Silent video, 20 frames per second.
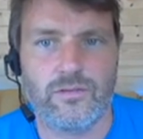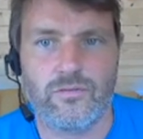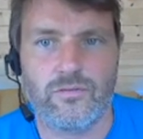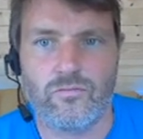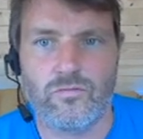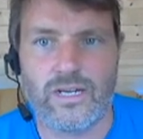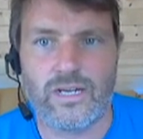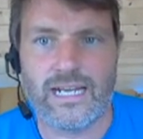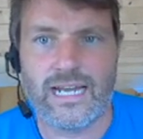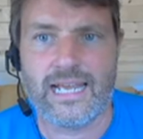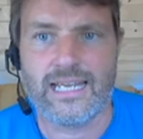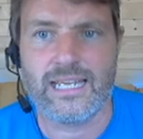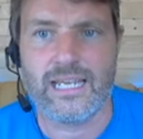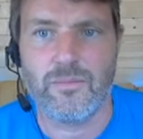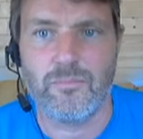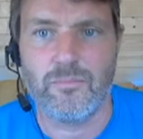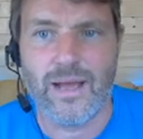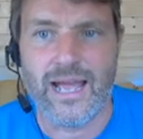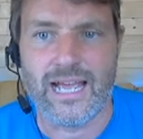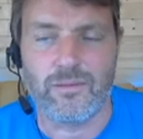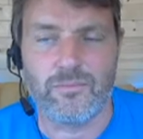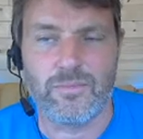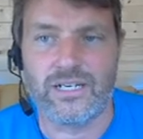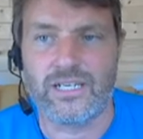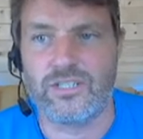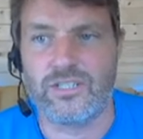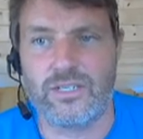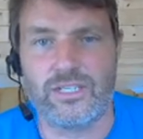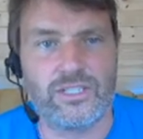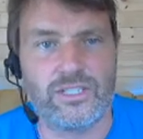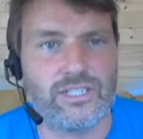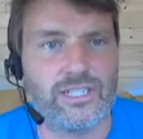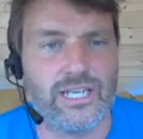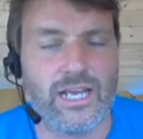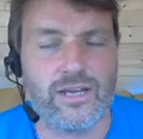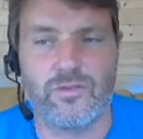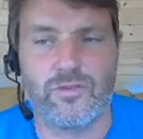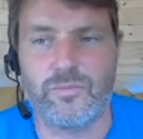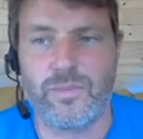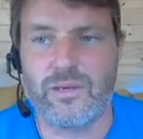relaying it back. But it
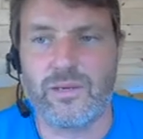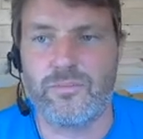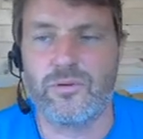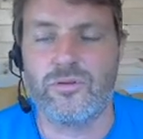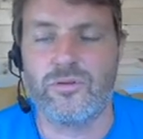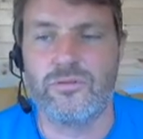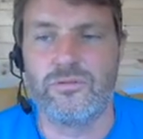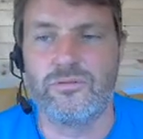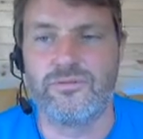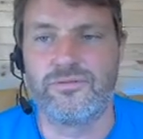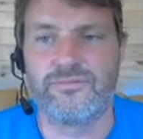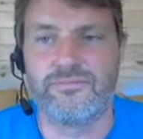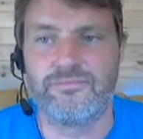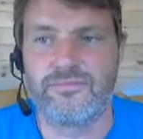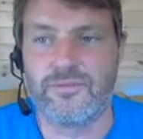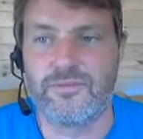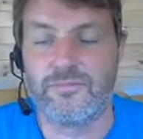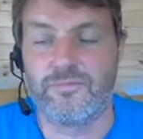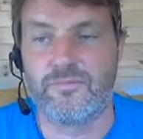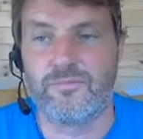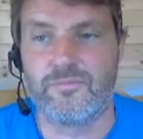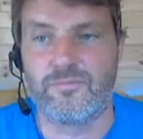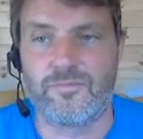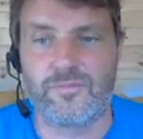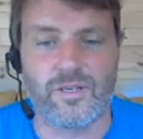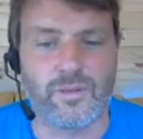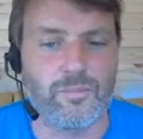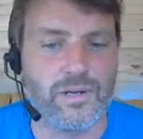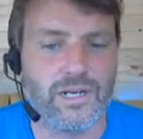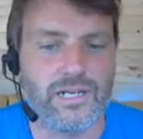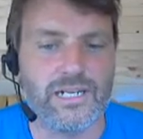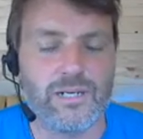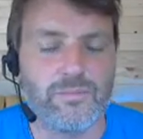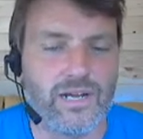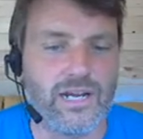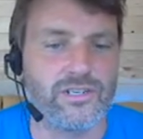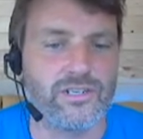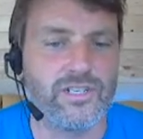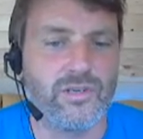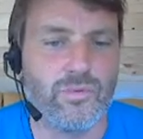saves people from completely
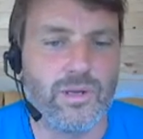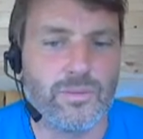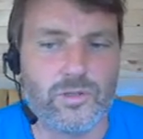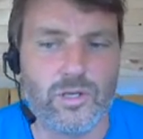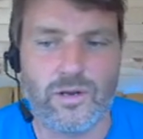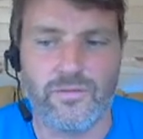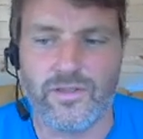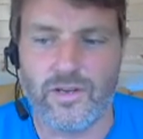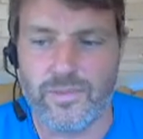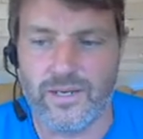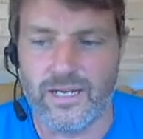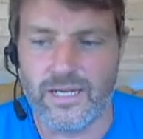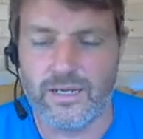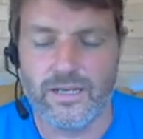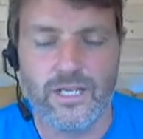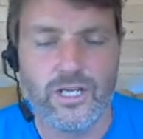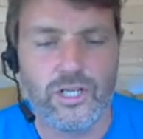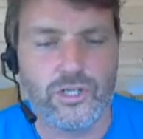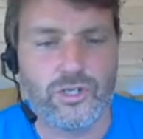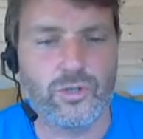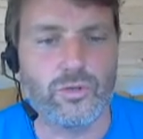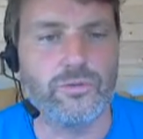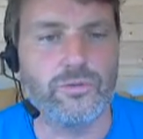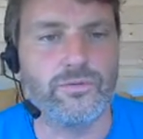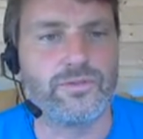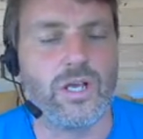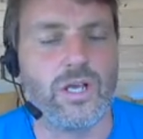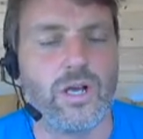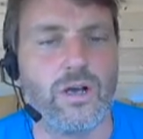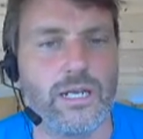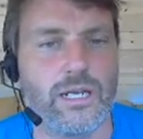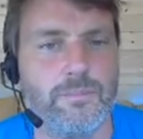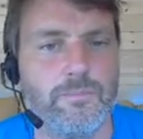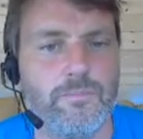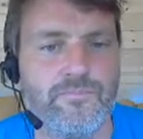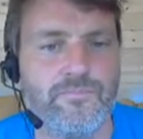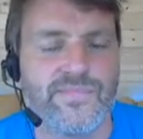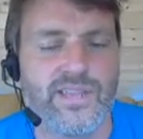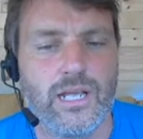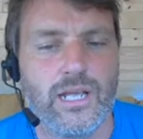browsing your website if they're a bit short of
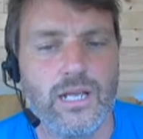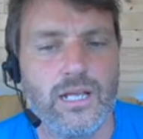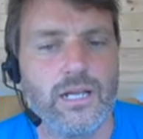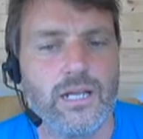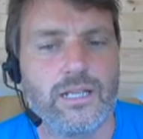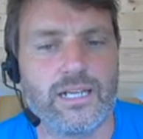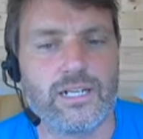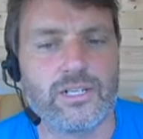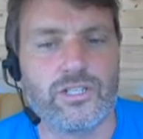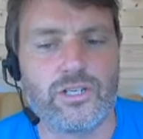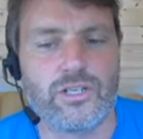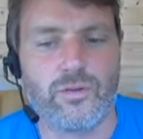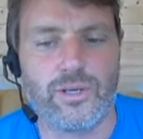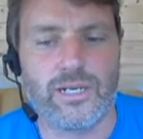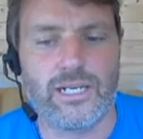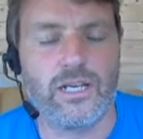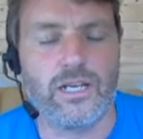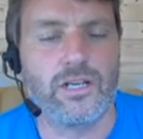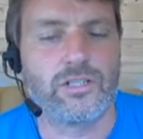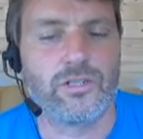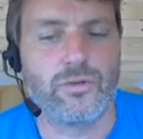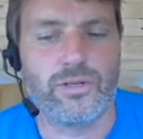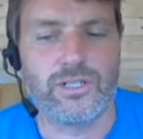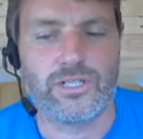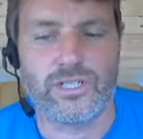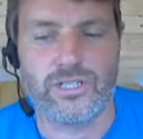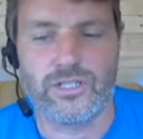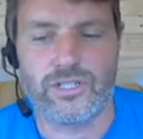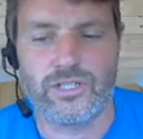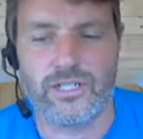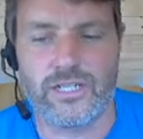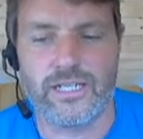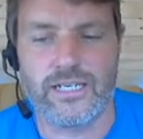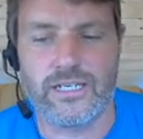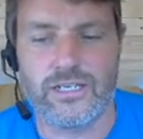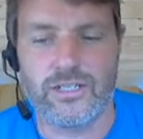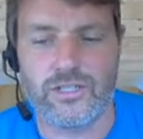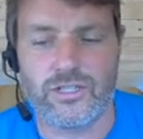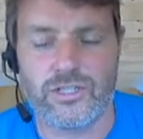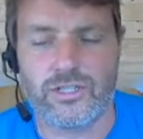time. They can just quickly ask questions to
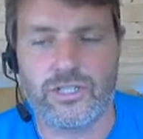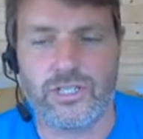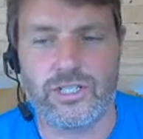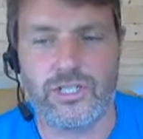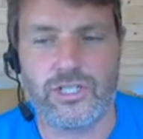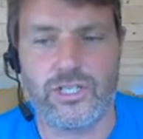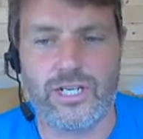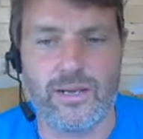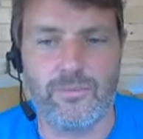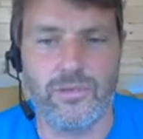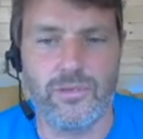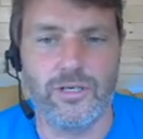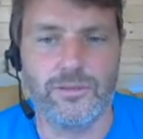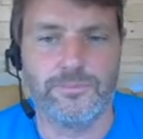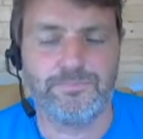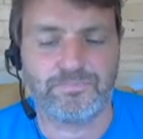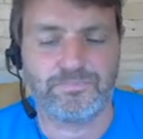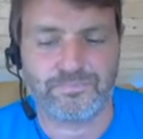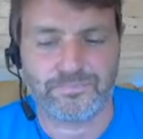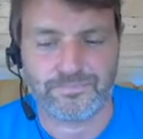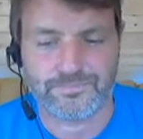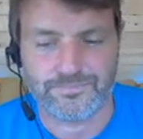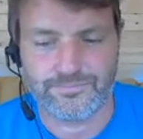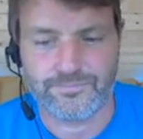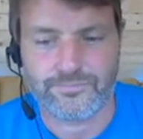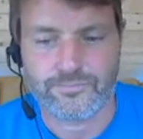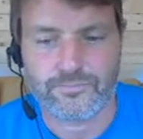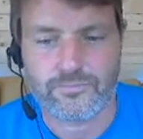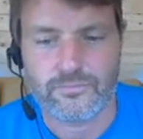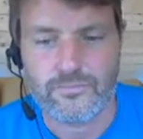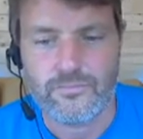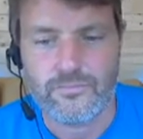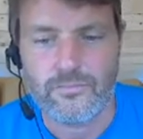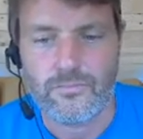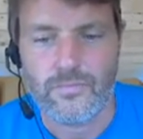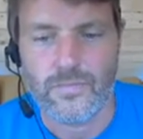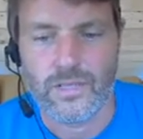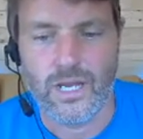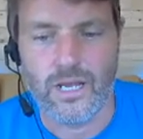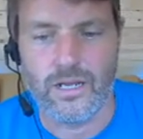the chatbot.
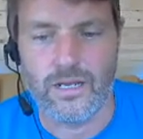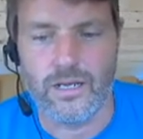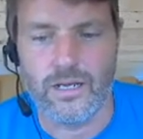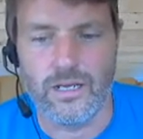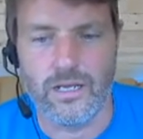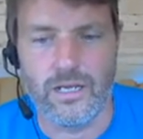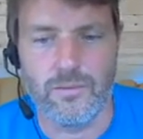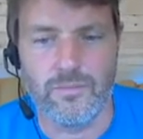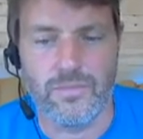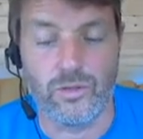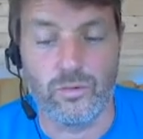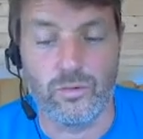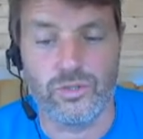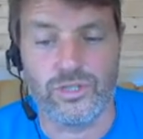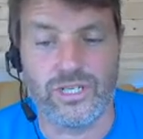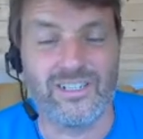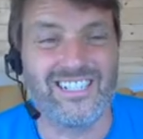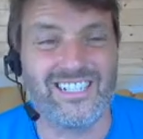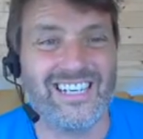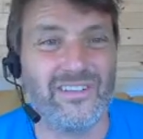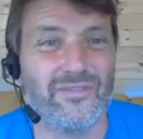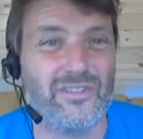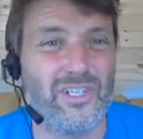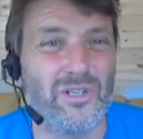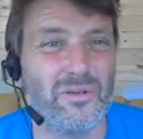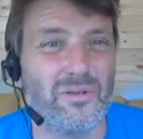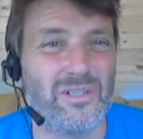And also it saves you a